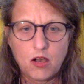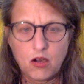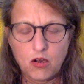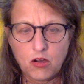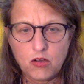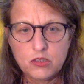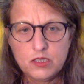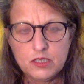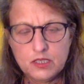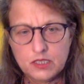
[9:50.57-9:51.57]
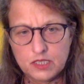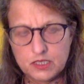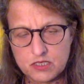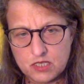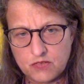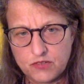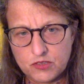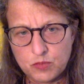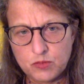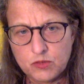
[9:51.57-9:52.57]
all is
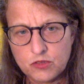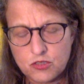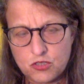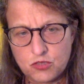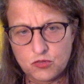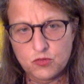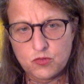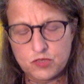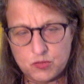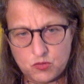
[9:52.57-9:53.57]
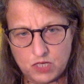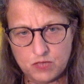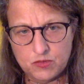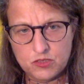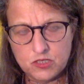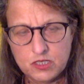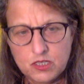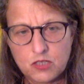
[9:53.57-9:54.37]
available to subscribers.